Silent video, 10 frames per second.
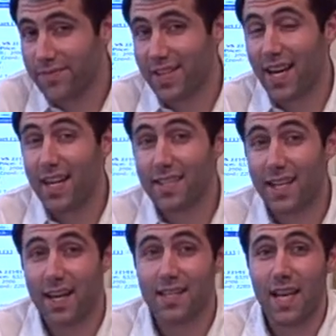Today's
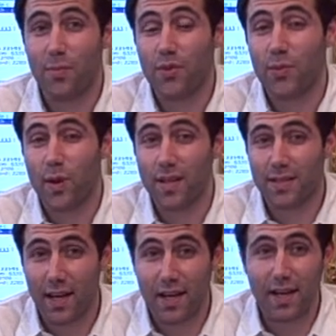date is April
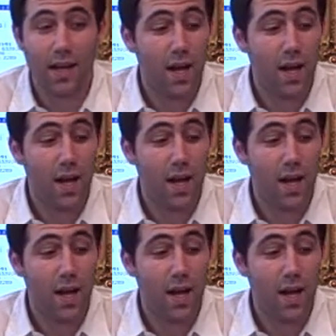22nd.